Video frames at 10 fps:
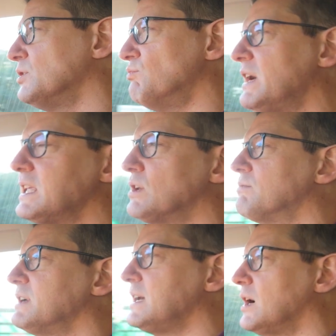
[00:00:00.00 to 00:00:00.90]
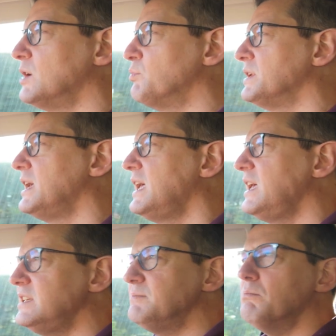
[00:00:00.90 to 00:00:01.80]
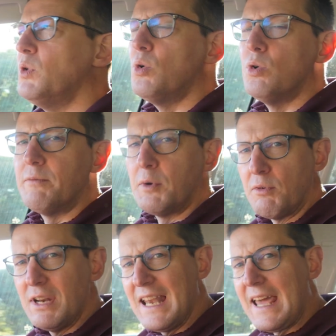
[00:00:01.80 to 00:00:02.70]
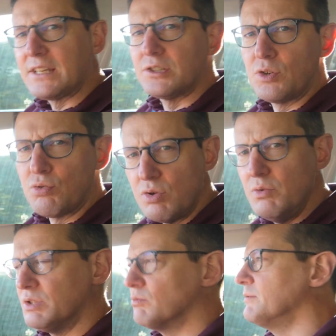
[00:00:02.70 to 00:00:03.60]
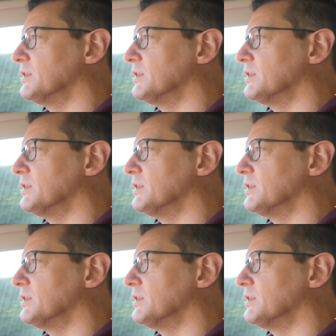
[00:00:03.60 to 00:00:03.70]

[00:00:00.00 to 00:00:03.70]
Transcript: the regular eHybrid, is more of a relaxed cruiser